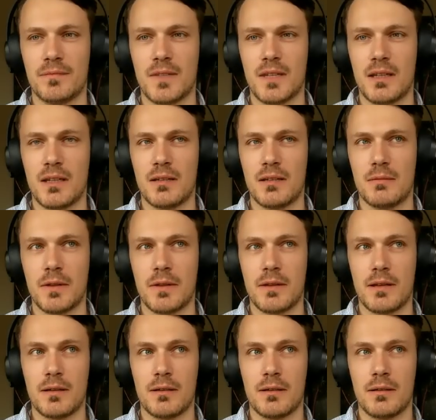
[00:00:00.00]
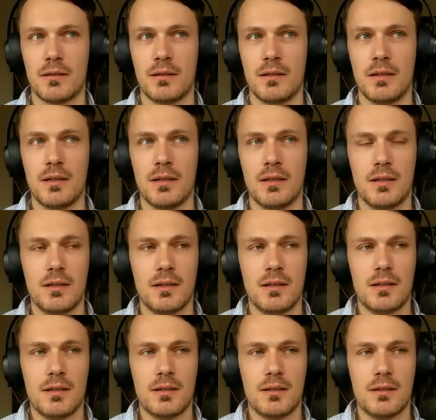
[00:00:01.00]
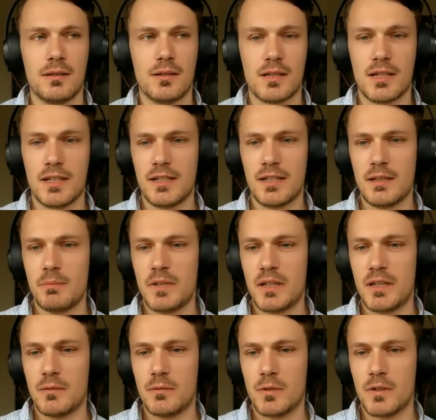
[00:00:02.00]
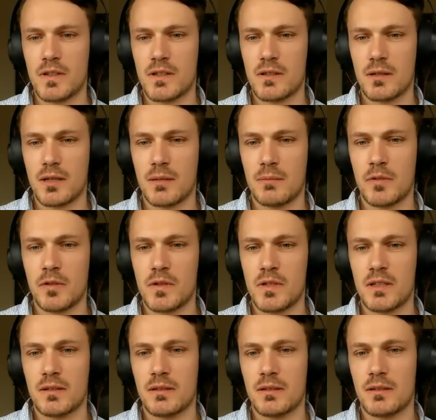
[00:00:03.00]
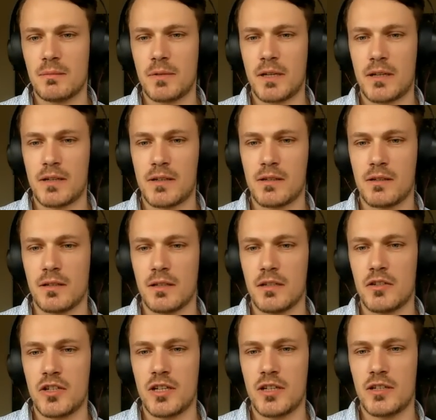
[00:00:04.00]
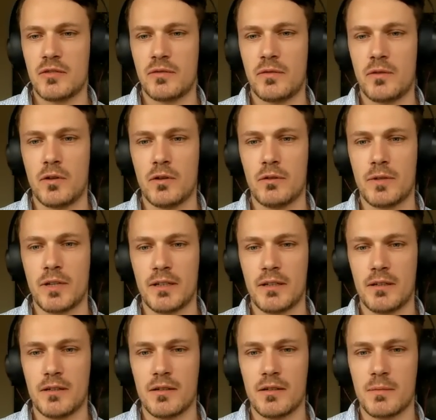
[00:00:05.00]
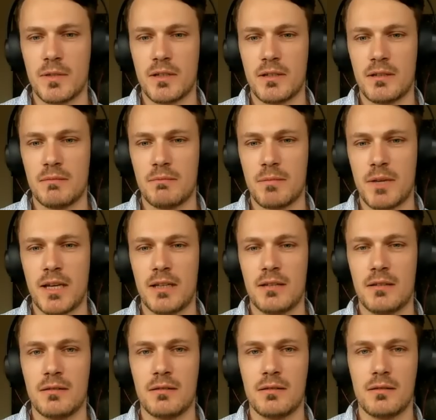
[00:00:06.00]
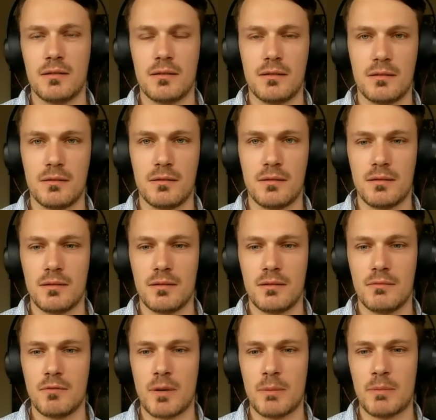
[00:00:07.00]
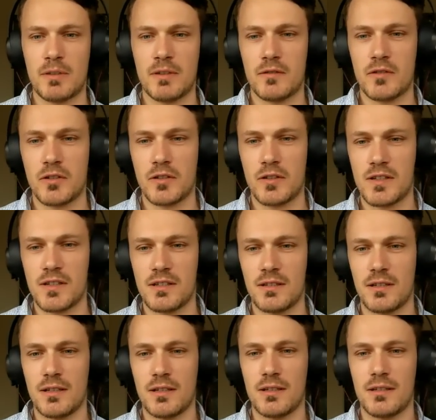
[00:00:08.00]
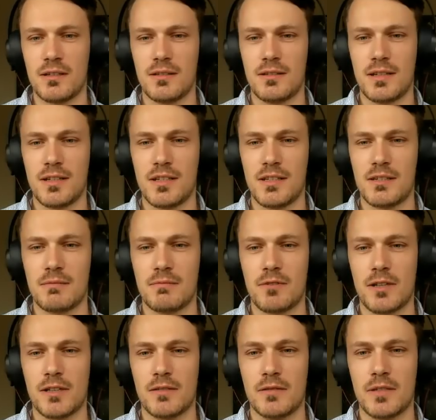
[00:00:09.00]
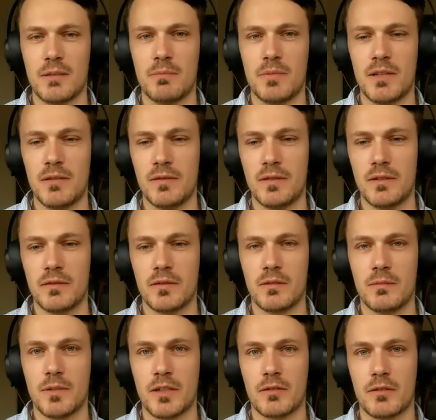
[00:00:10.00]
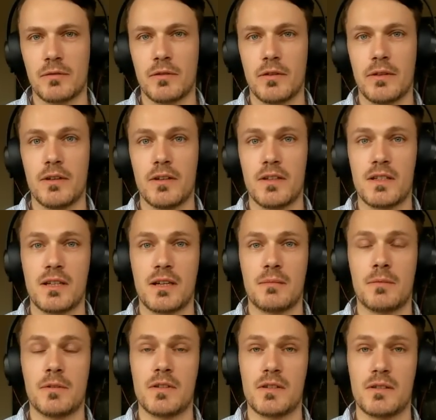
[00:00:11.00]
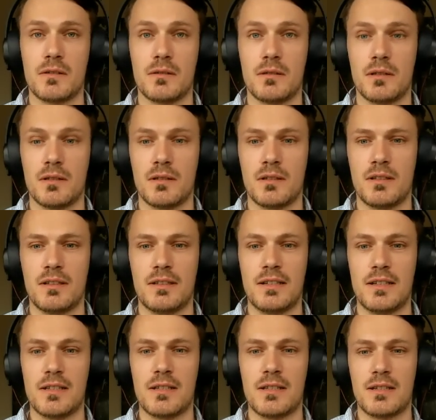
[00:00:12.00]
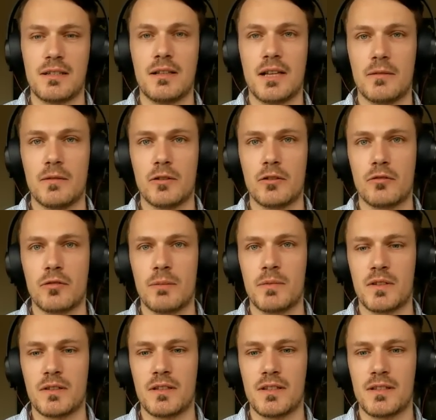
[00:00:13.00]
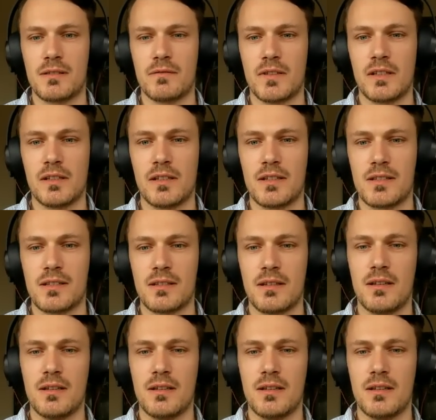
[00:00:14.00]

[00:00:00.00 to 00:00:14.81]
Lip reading: Yeah, with the slightly bigger one, so I'm using the Panasonic GH4 right now as my main weapon of choice, and that is relatively beefy for a Micro Four Thirds camera, so it does still have a grip, so it doesn't feel as